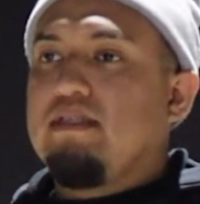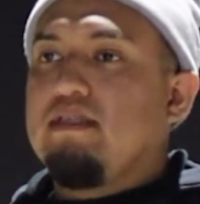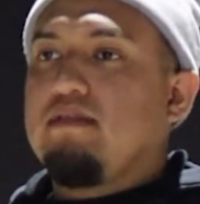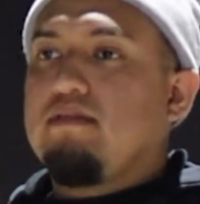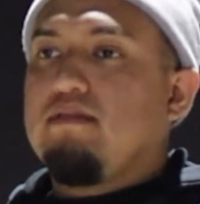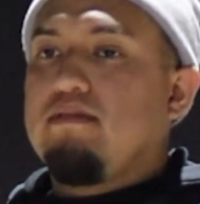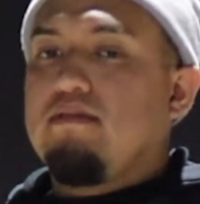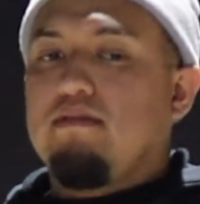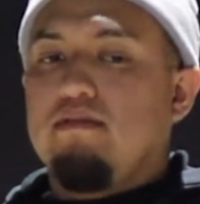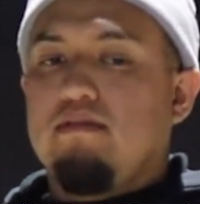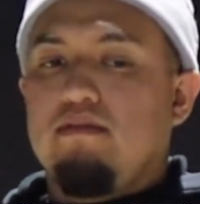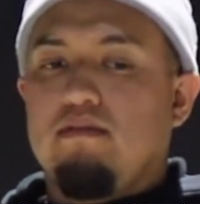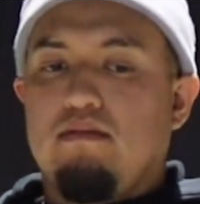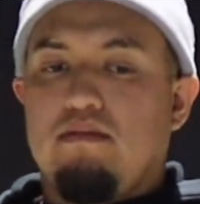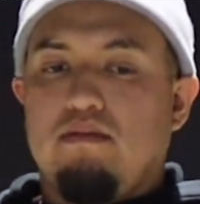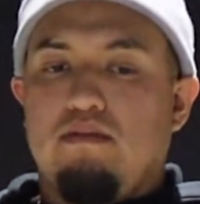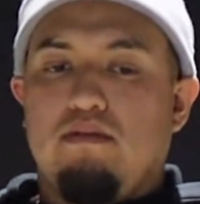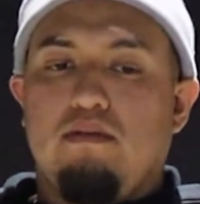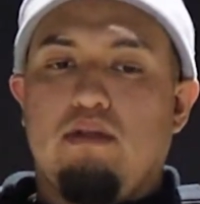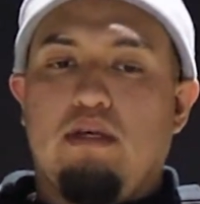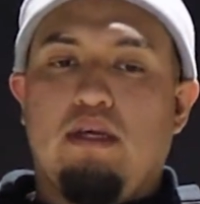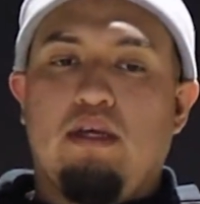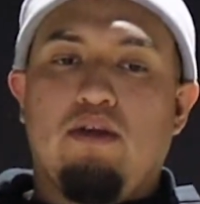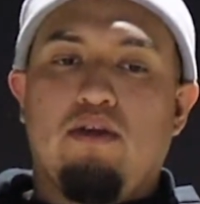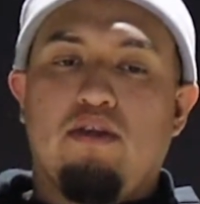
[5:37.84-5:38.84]
is,
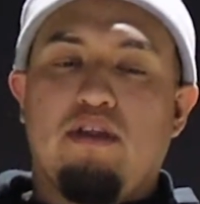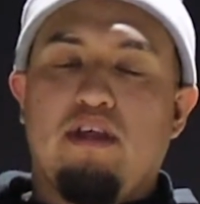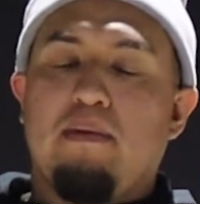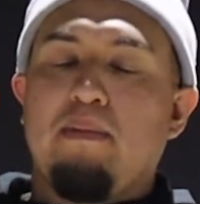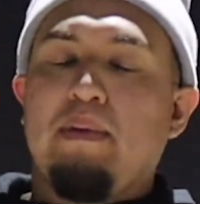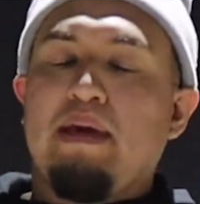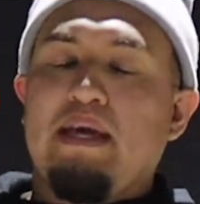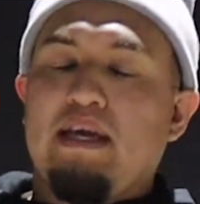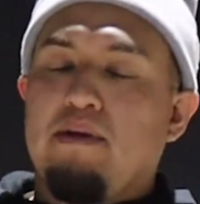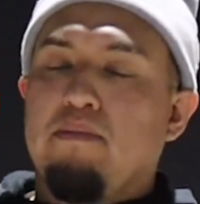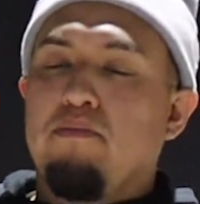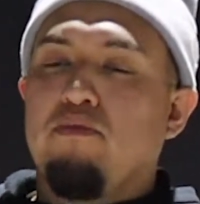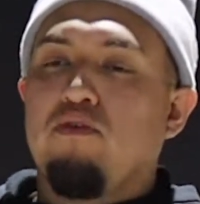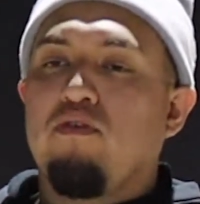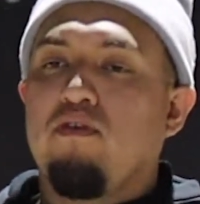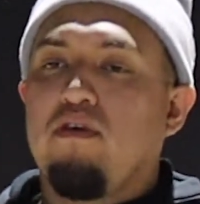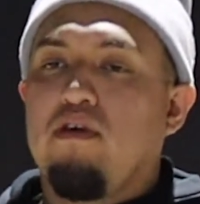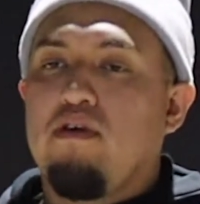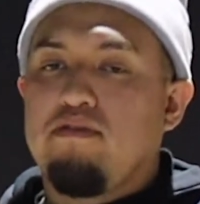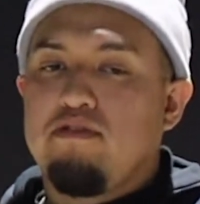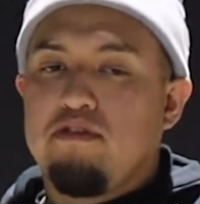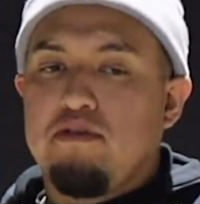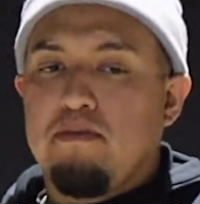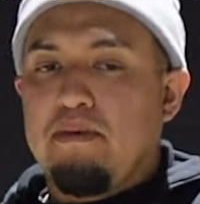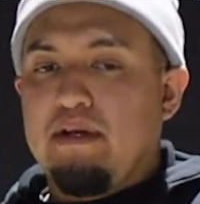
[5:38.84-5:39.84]
you know, they make a movie
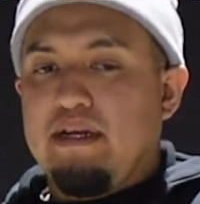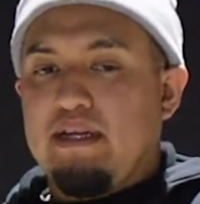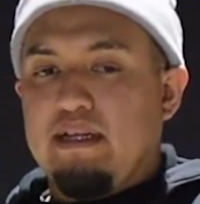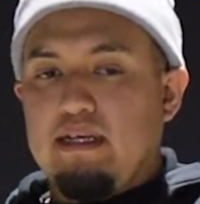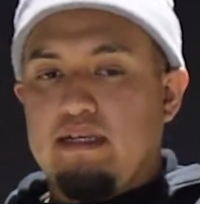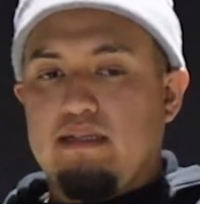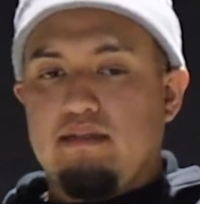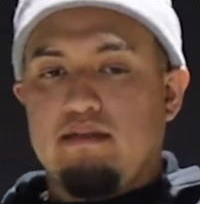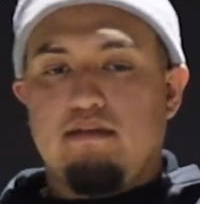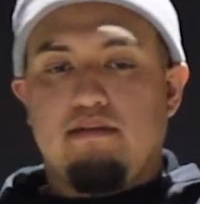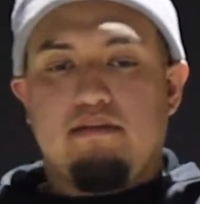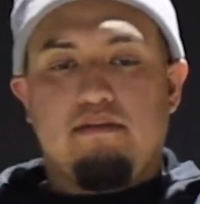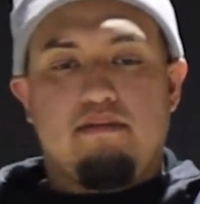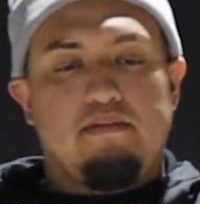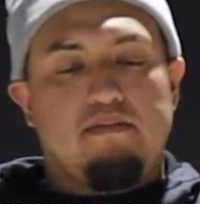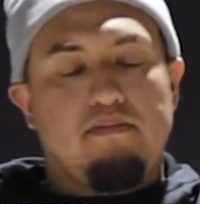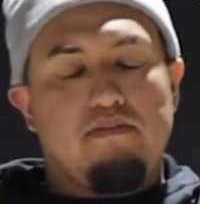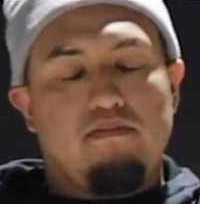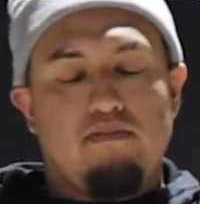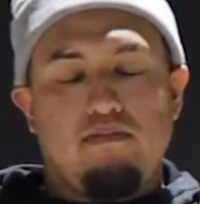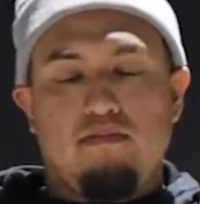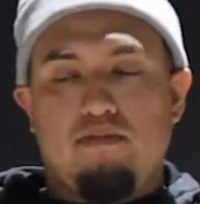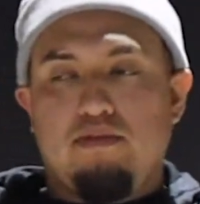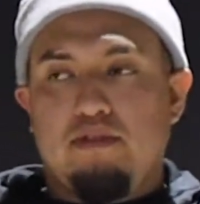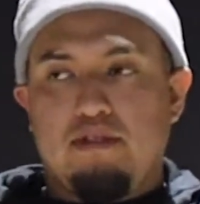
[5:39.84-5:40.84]
of somebody that's
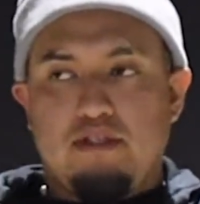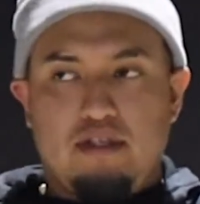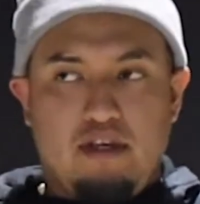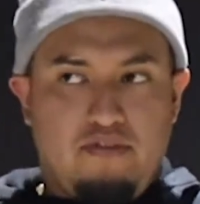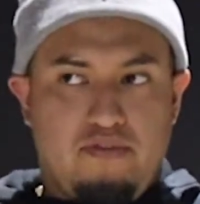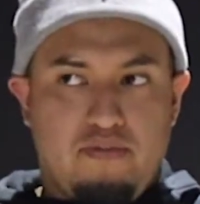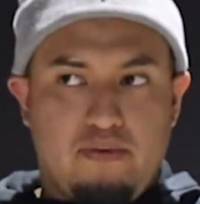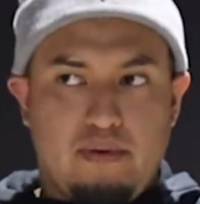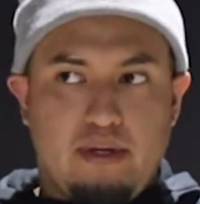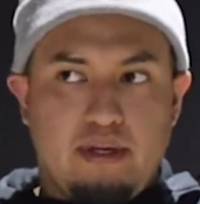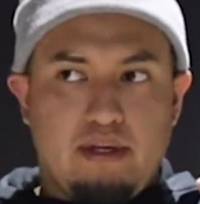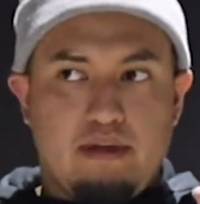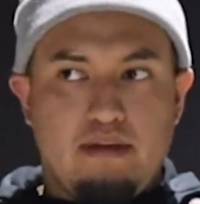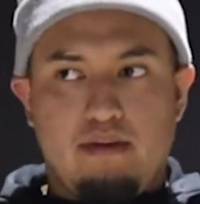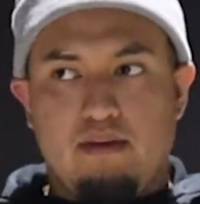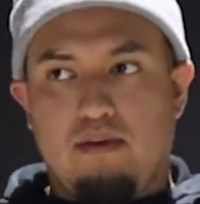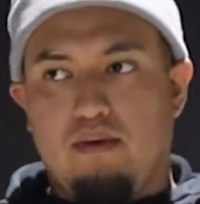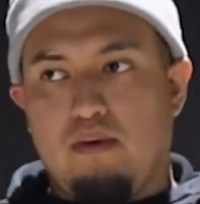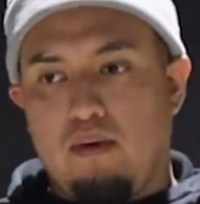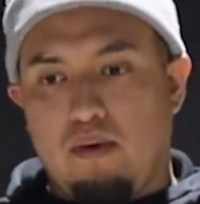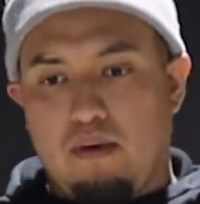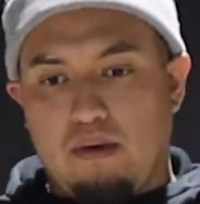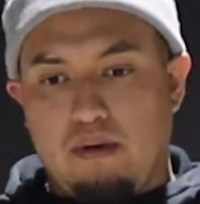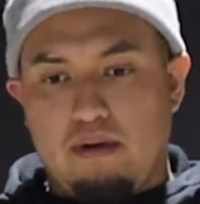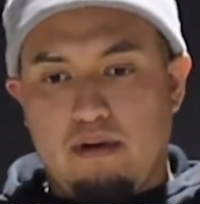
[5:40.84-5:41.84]
suffering
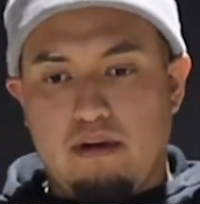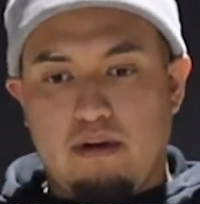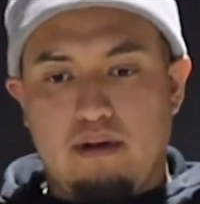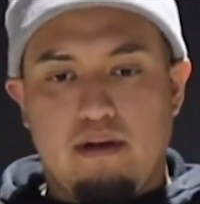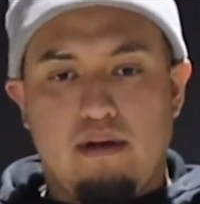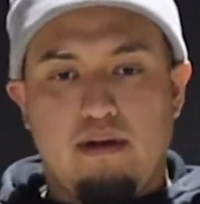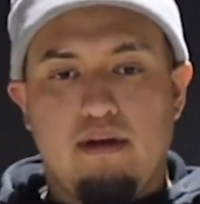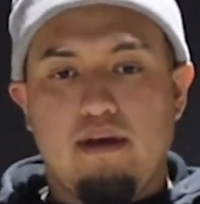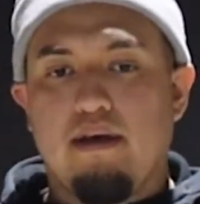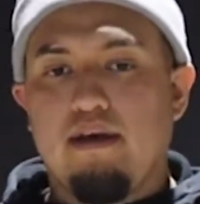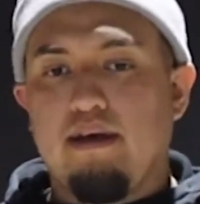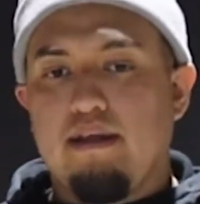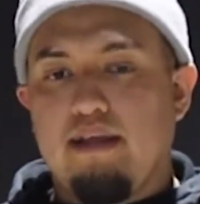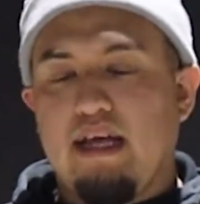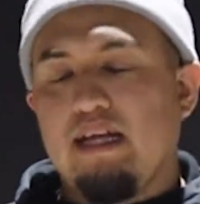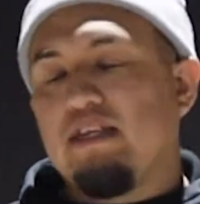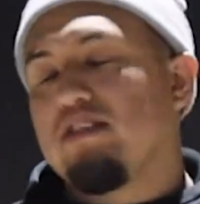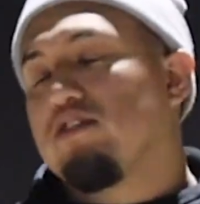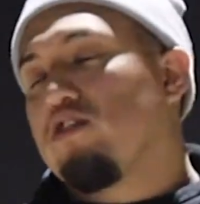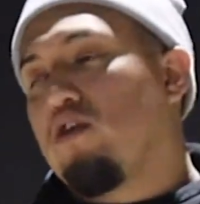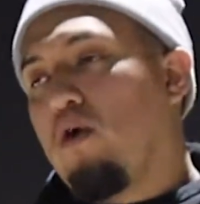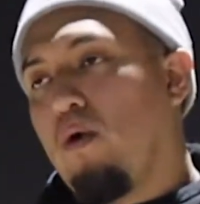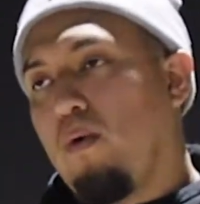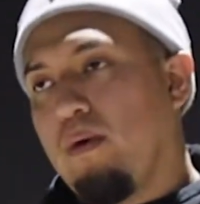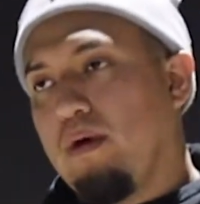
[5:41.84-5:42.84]
or
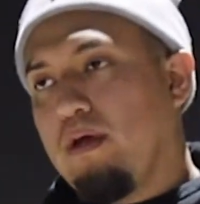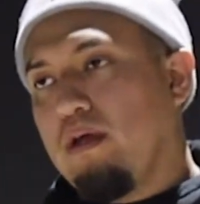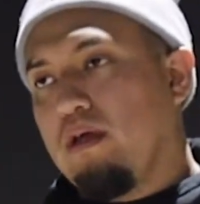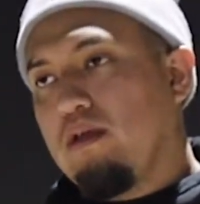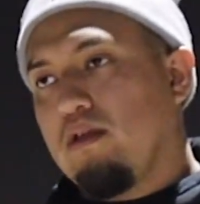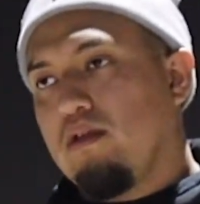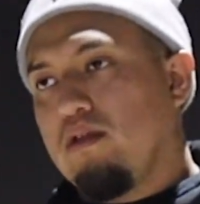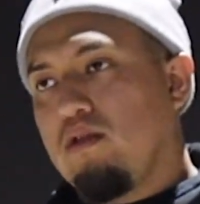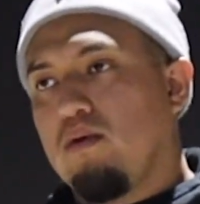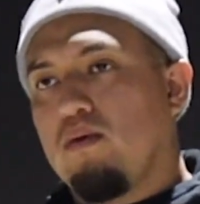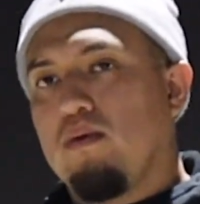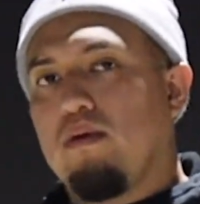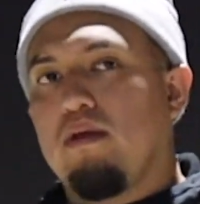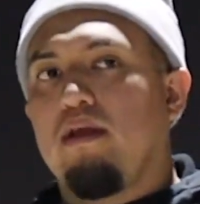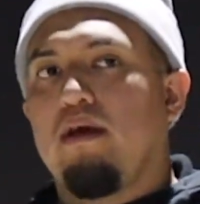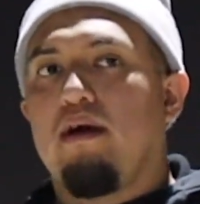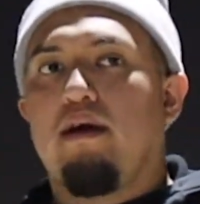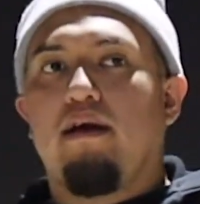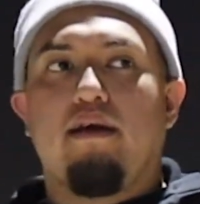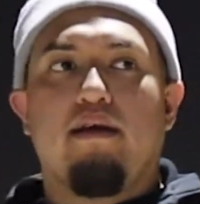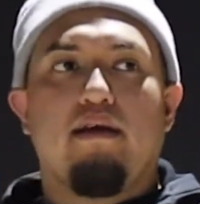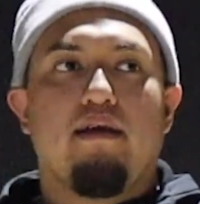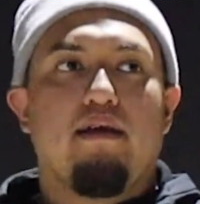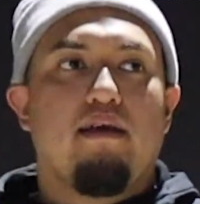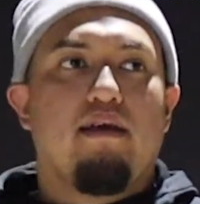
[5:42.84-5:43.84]
that's going through a
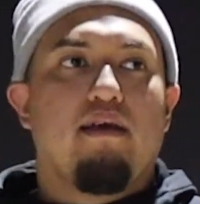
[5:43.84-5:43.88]
lot,